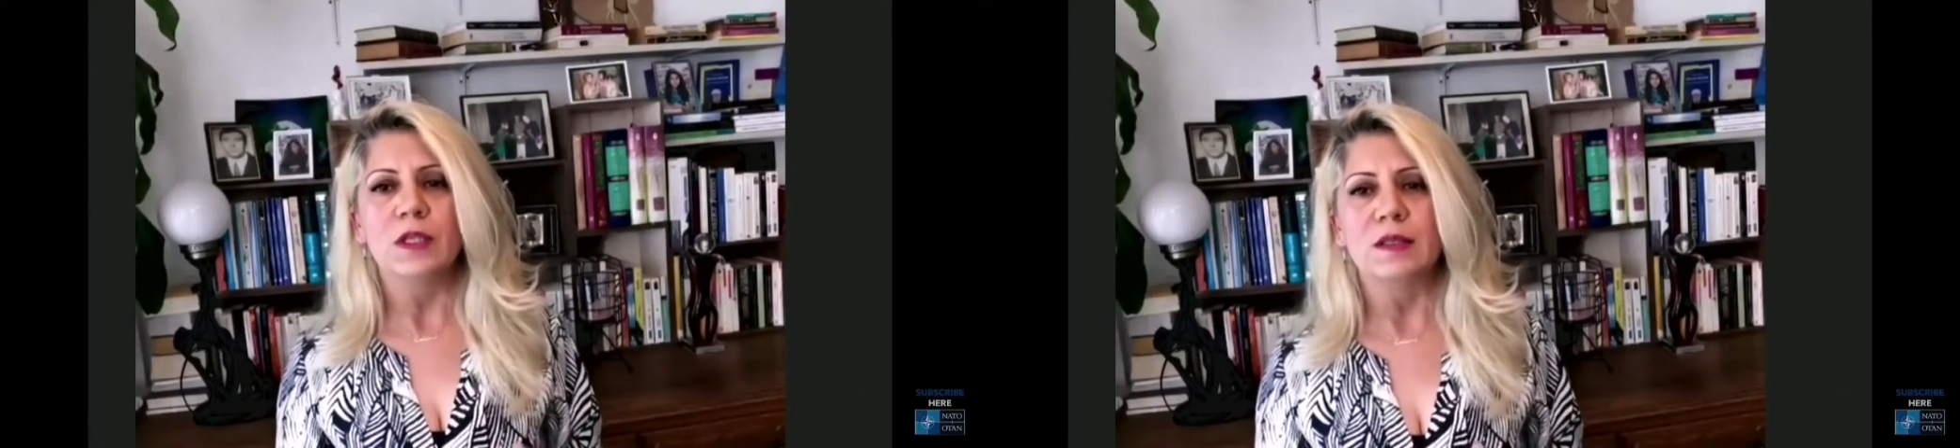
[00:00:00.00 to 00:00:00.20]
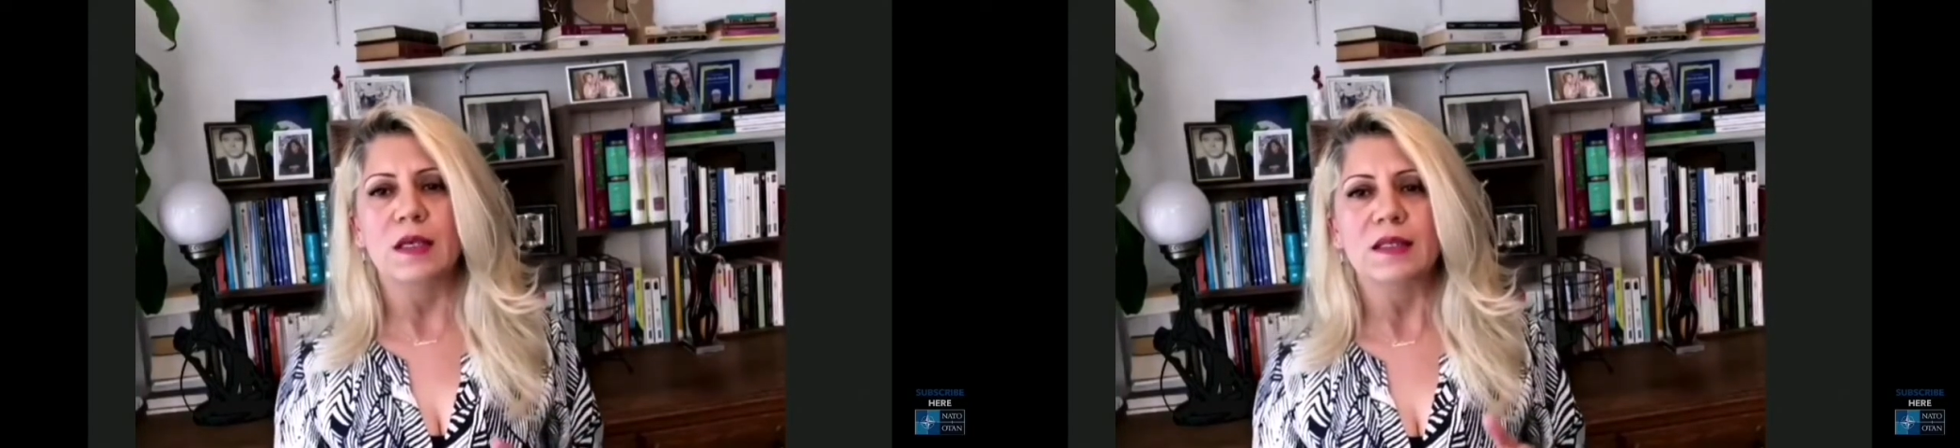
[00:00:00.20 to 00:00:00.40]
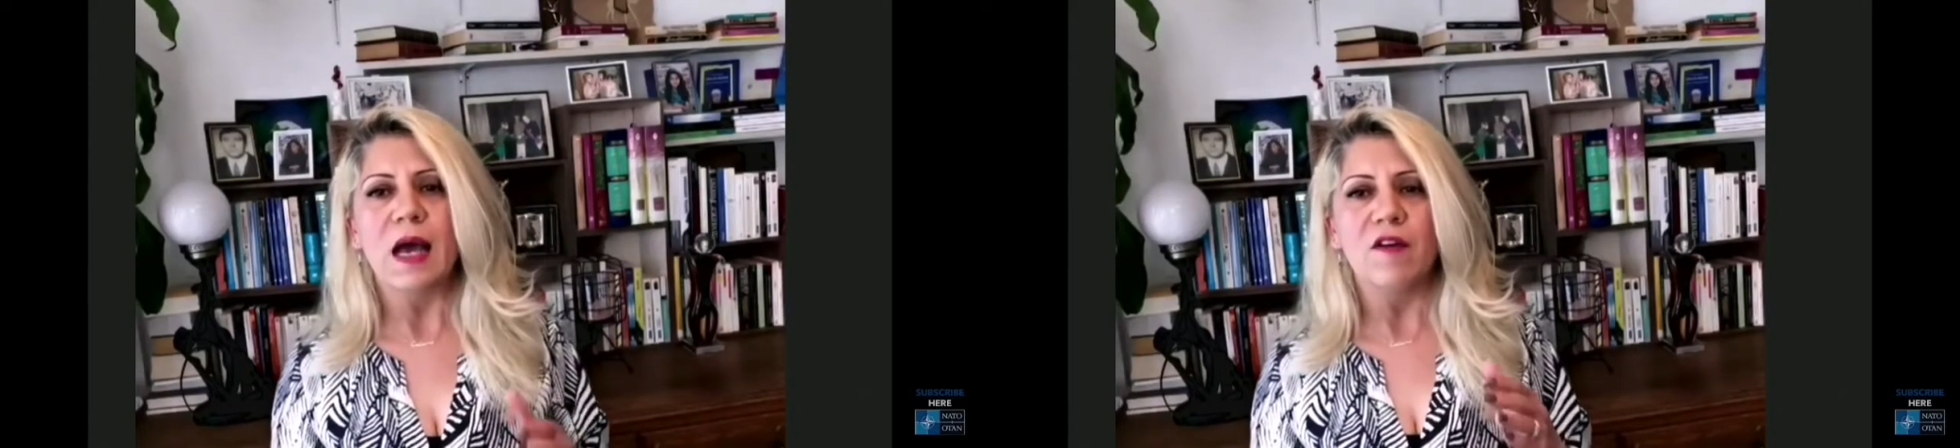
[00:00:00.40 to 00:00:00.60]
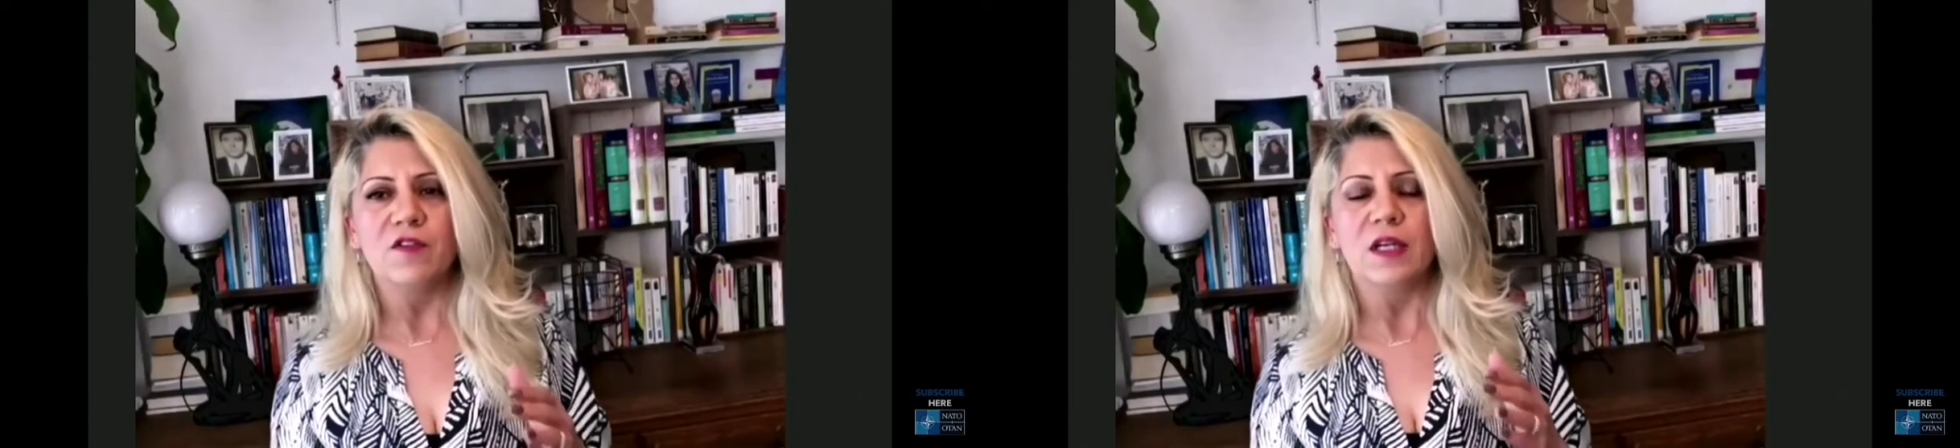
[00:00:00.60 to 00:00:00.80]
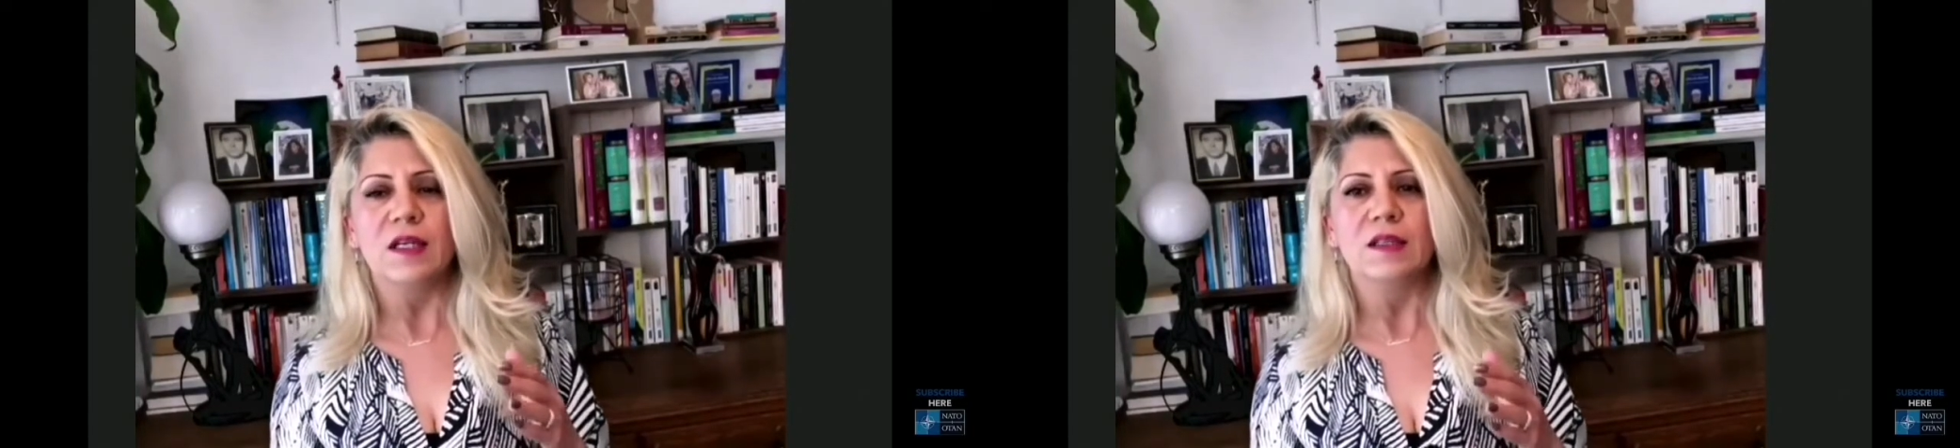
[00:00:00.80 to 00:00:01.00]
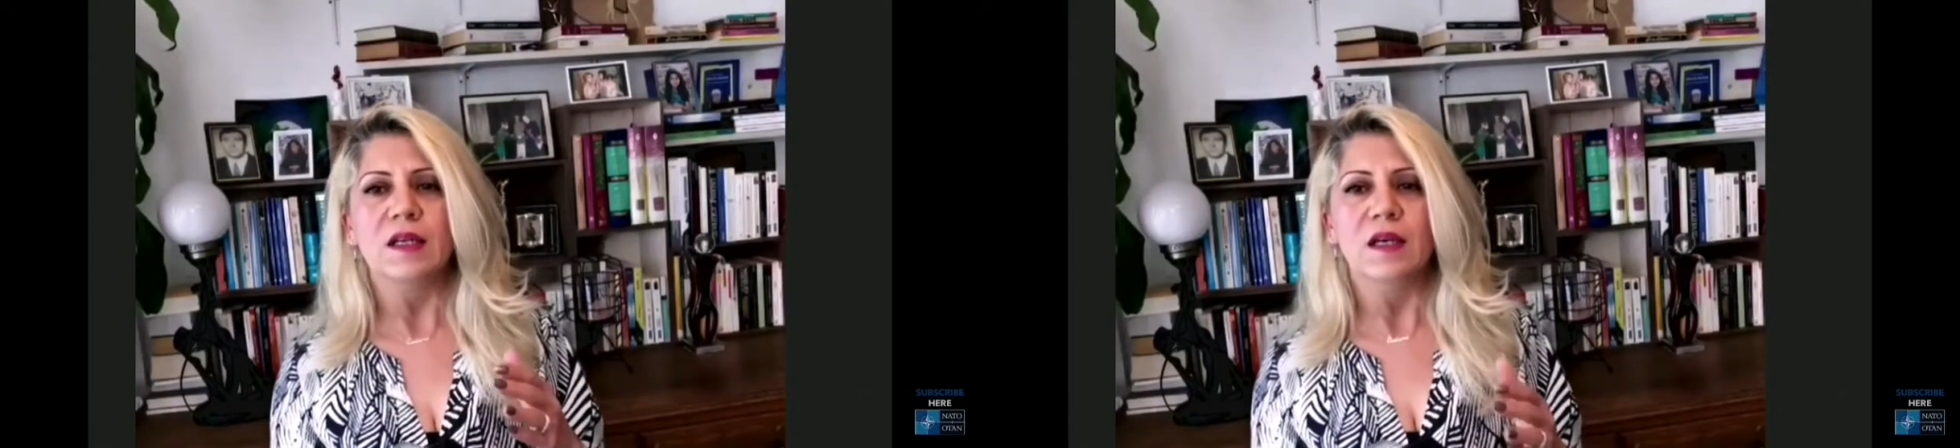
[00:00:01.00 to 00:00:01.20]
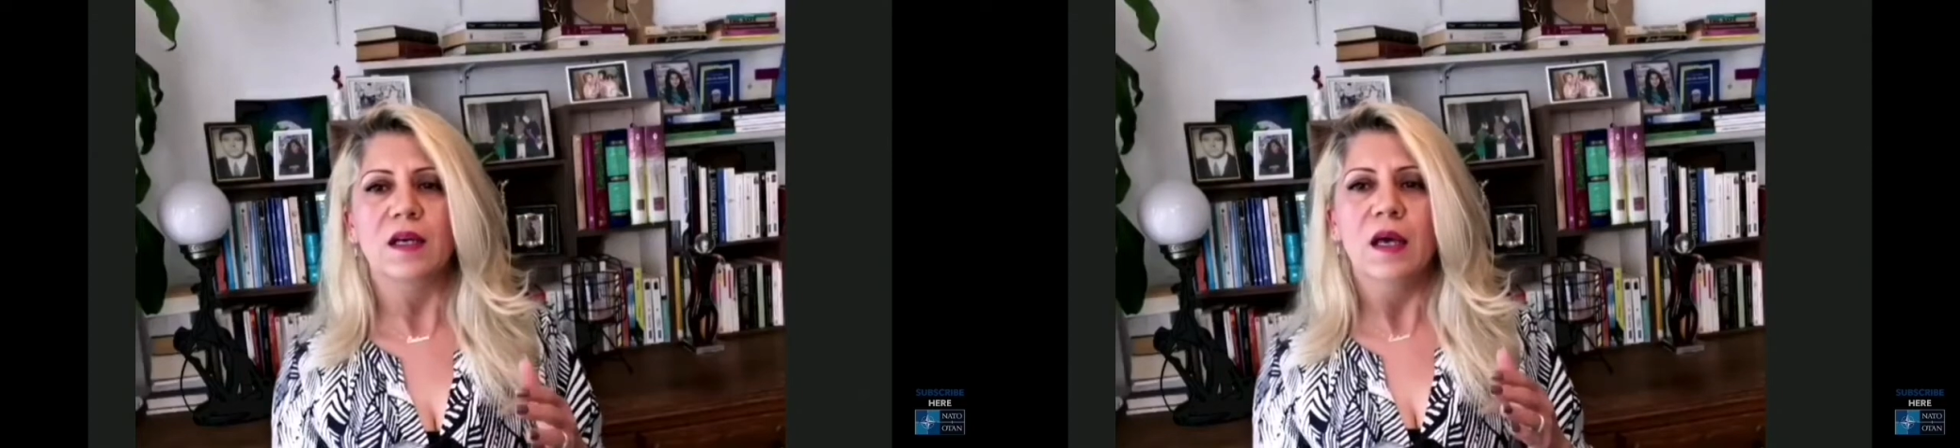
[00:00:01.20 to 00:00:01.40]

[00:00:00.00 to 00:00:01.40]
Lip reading: that after the